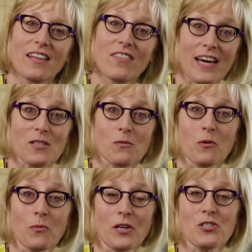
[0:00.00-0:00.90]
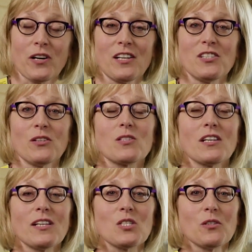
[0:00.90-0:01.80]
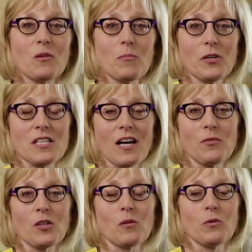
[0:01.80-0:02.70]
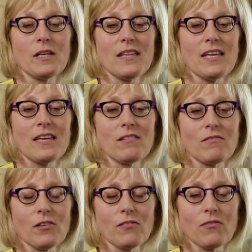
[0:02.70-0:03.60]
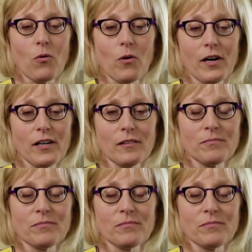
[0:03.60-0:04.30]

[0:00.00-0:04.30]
that's what we want to try to do. So let's do it one more time. You're going to breathe in for 4